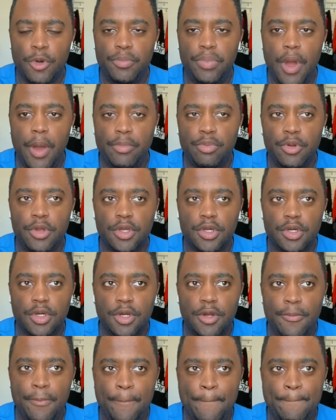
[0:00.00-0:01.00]

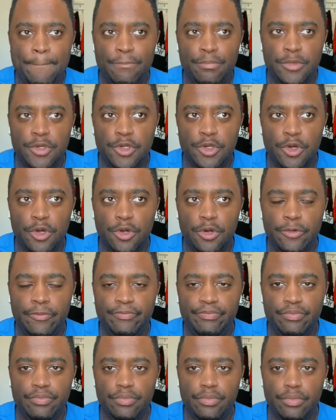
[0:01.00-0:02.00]
paprika, you know,
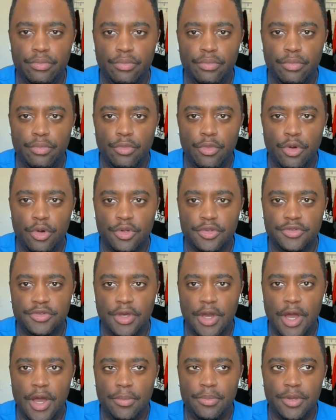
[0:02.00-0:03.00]
on
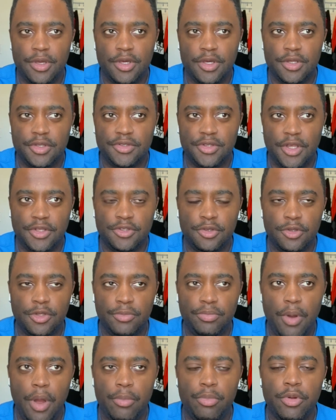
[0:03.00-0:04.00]
top, because that's the only
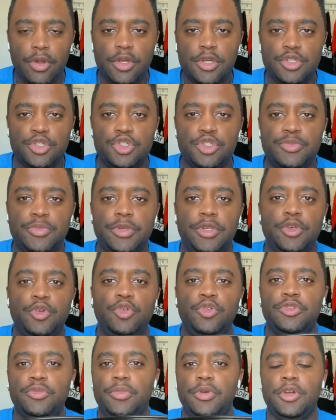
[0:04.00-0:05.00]
paprika you should be
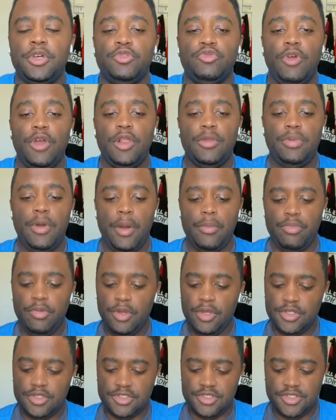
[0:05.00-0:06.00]
using, because regular
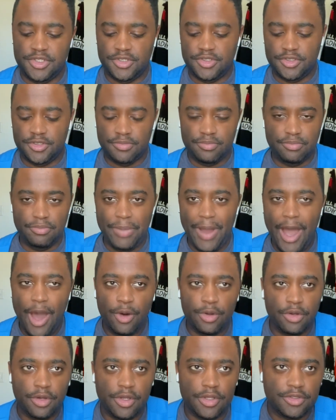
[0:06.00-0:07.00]
paprika is just
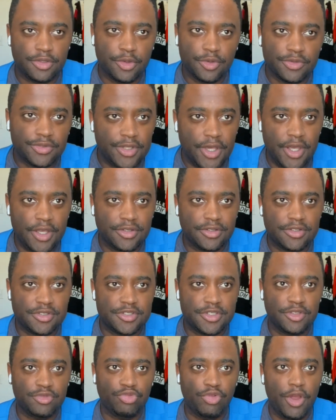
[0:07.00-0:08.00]
powder. It's no taste. It's
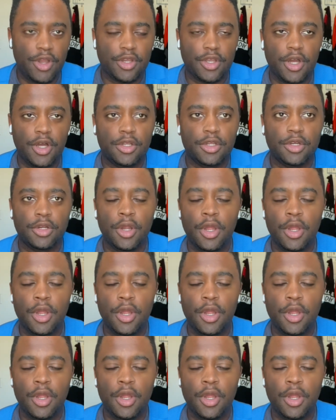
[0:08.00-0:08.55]
just red color.